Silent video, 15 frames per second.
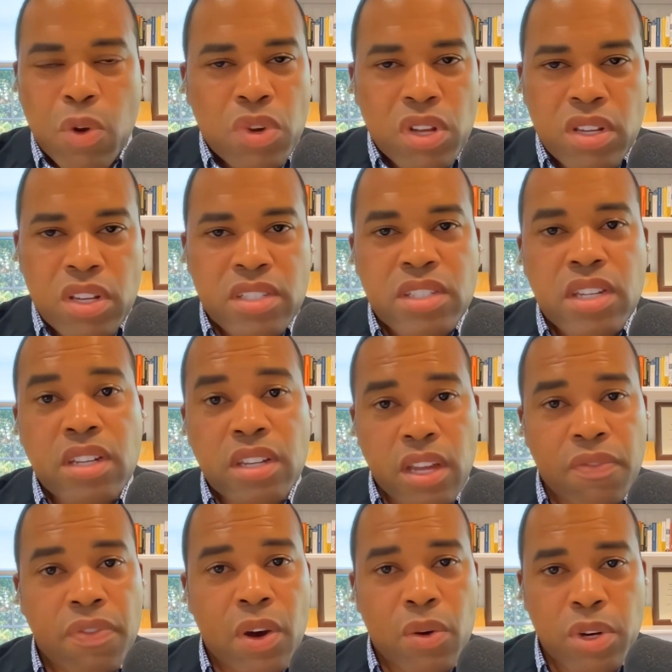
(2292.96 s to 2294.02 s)
but
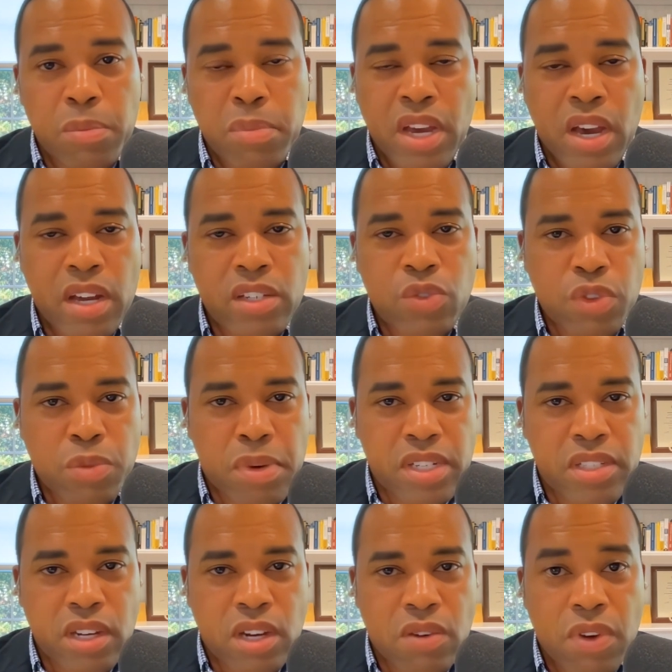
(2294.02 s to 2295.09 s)
realistically, if I were to be honest with
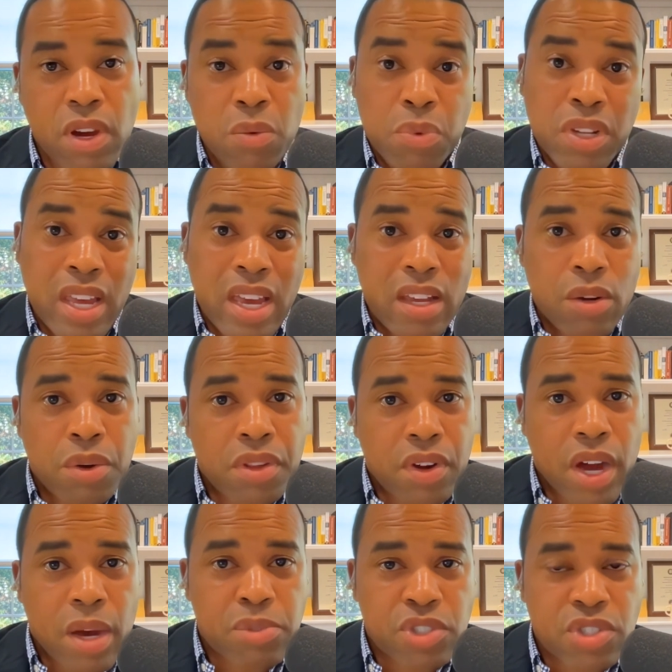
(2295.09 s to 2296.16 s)
myself, I really had no other
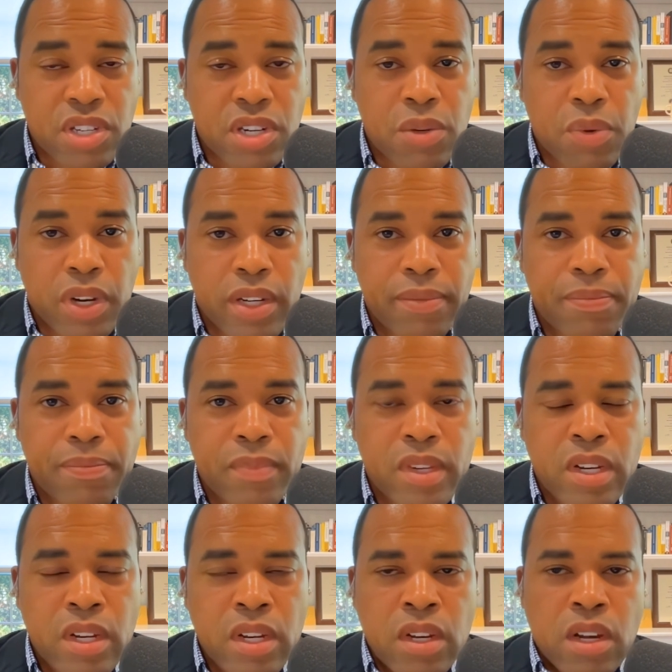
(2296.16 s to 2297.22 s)
options anyway.
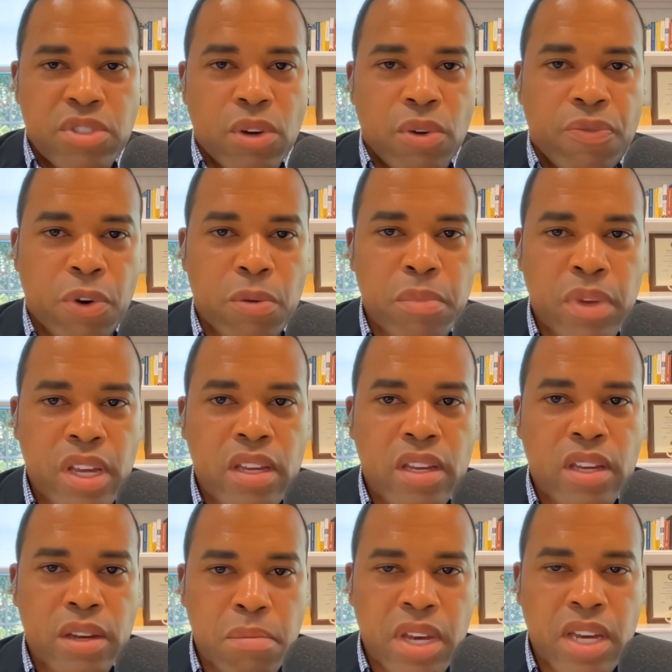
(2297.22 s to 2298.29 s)
So for me,
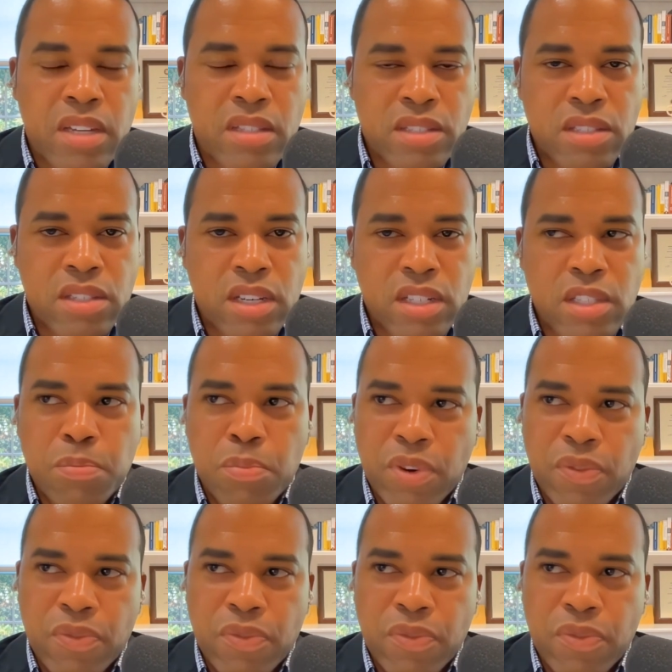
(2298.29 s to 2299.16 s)
it made sense.